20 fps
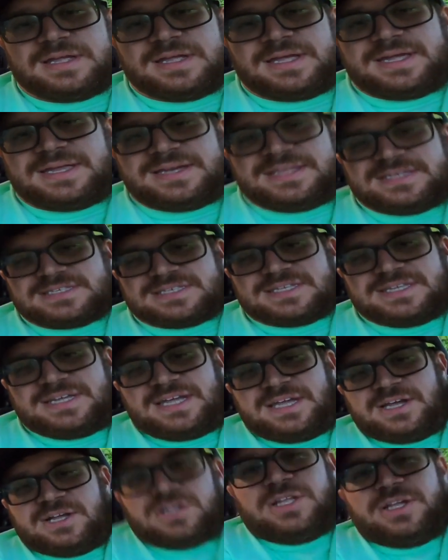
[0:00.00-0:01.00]
It is
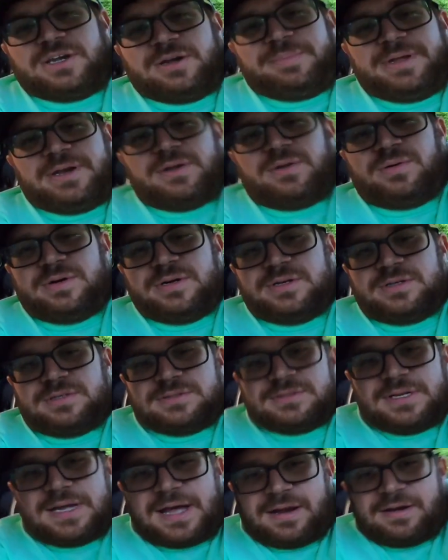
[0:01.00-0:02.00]
leaking a little bit of
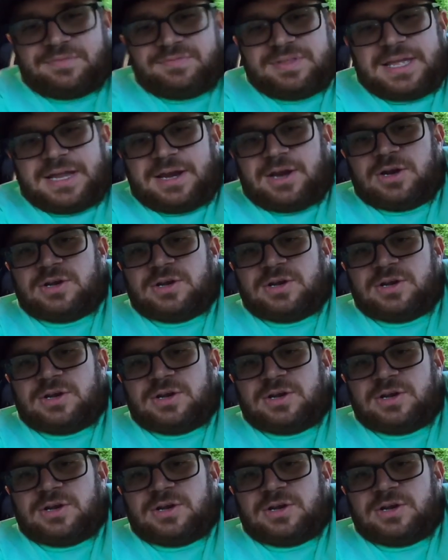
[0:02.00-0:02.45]
oil out of the air